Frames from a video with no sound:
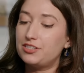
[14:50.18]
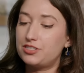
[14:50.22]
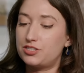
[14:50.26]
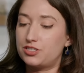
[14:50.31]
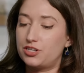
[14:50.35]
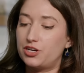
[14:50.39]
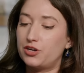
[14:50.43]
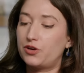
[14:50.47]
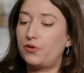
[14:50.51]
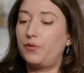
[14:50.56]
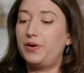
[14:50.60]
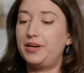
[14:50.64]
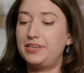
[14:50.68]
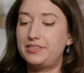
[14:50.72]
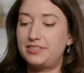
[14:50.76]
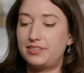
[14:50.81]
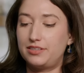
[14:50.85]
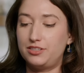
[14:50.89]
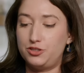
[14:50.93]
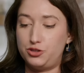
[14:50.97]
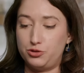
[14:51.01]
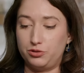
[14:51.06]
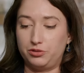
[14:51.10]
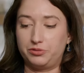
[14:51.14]
does turquoise
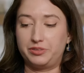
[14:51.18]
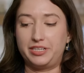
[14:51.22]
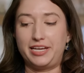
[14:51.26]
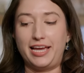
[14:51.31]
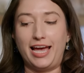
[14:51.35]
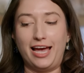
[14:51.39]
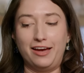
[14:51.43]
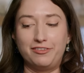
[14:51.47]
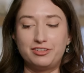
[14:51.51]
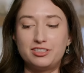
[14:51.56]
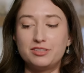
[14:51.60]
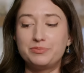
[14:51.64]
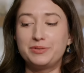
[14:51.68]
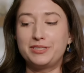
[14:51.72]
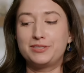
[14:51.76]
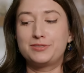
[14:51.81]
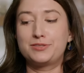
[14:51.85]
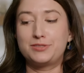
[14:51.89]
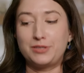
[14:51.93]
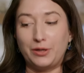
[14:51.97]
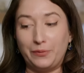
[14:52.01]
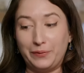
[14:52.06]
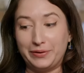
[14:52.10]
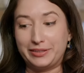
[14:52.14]
jewelry have to be
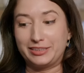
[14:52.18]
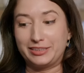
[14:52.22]
so